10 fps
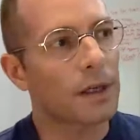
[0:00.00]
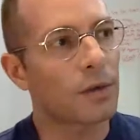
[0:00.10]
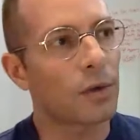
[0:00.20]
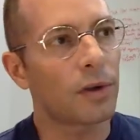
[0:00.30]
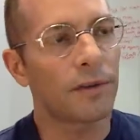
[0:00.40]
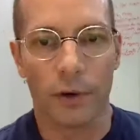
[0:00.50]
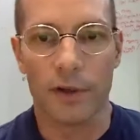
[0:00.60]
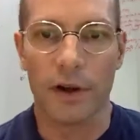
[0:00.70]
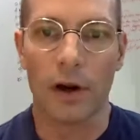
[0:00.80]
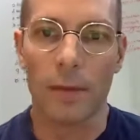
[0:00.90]
good for a
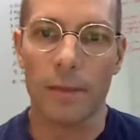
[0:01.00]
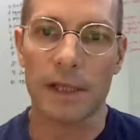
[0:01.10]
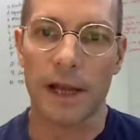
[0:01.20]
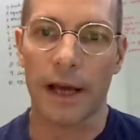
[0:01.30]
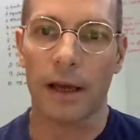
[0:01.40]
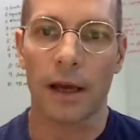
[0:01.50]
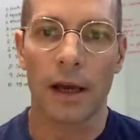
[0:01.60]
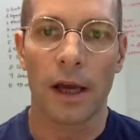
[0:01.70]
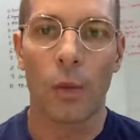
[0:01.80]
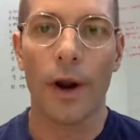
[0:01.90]
startup is like,
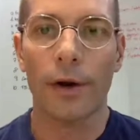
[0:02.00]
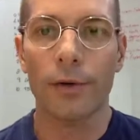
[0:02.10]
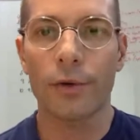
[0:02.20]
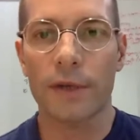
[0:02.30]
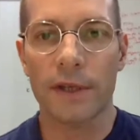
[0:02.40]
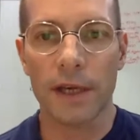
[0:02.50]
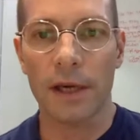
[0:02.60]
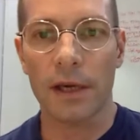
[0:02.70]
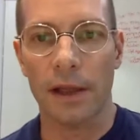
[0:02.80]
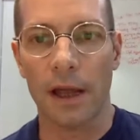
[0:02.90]
where do you
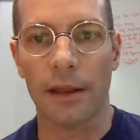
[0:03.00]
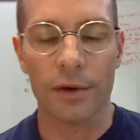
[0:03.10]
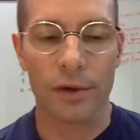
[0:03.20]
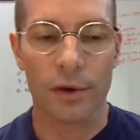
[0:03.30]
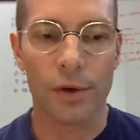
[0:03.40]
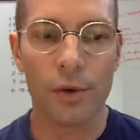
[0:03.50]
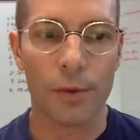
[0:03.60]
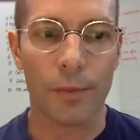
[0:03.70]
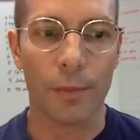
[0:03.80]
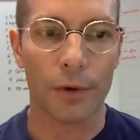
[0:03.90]
see that there is a huge
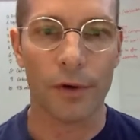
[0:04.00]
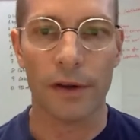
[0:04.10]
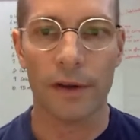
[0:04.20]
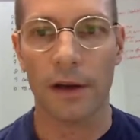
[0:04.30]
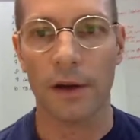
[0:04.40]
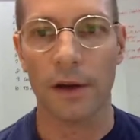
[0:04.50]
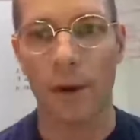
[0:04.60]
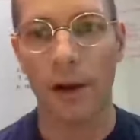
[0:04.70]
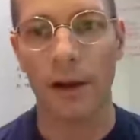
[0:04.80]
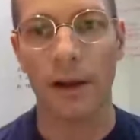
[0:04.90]
opportunity in a
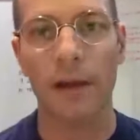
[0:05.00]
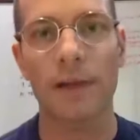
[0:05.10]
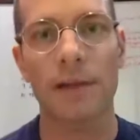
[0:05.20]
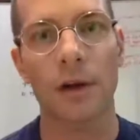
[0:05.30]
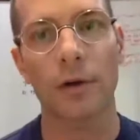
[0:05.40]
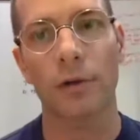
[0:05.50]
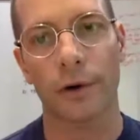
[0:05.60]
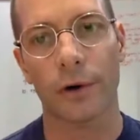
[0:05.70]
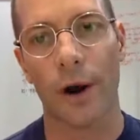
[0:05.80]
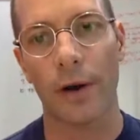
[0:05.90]
market that is not
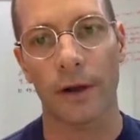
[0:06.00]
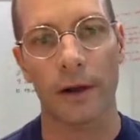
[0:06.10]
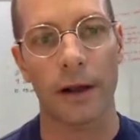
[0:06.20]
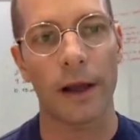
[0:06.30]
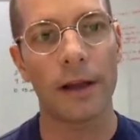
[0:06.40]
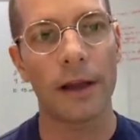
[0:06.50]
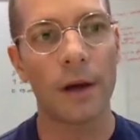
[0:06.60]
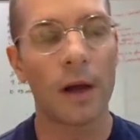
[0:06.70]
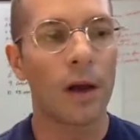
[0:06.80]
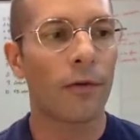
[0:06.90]
overcrowded? And
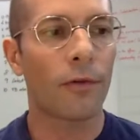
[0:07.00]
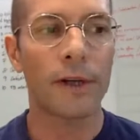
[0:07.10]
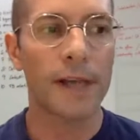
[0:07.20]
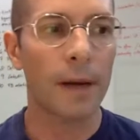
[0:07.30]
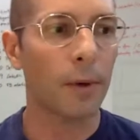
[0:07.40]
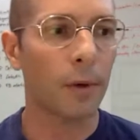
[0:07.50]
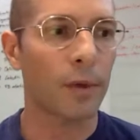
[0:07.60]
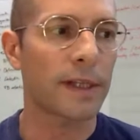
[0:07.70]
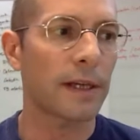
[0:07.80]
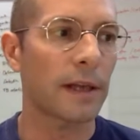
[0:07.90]
then, for example,
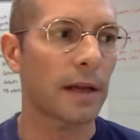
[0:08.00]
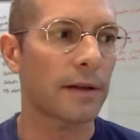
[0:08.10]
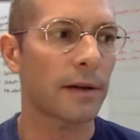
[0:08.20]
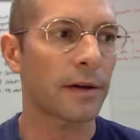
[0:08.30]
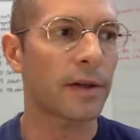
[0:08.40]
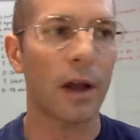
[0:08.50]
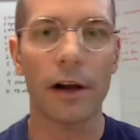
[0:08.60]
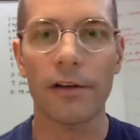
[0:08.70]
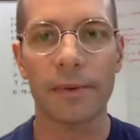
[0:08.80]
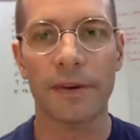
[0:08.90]
we see that there's a
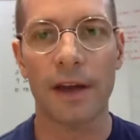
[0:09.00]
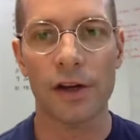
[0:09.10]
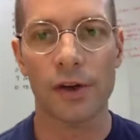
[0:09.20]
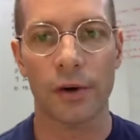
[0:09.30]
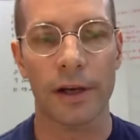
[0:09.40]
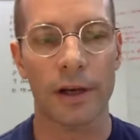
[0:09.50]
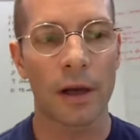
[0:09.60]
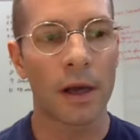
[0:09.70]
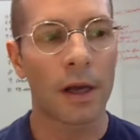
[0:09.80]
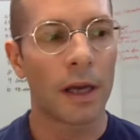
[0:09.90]
lot of potential in
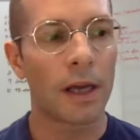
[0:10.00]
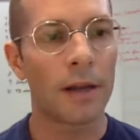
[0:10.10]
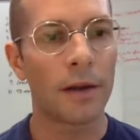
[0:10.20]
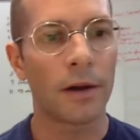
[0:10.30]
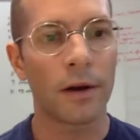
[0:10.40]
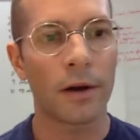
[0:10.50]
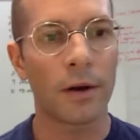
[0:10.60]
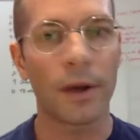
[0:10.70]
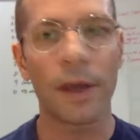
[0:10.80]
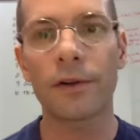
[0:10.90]

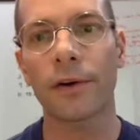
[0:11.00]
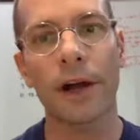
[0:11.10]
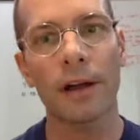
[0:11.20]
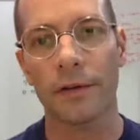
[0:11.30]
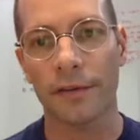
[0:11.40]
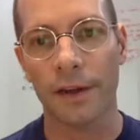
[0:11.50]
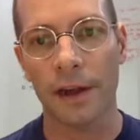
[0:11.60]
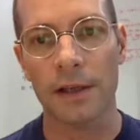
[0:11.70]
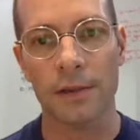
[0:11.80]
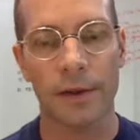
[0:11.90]
the Internet of
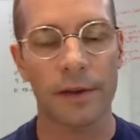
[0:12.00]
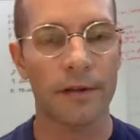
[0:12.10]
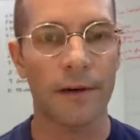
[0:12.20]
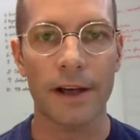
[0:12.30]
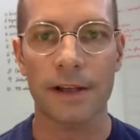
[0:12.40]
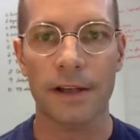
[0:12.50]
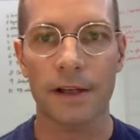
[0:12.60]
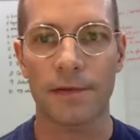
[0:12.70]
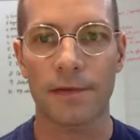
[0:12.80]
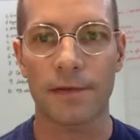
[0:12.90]
Things with
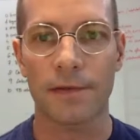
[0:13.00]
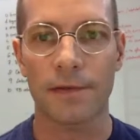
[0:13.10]
devices for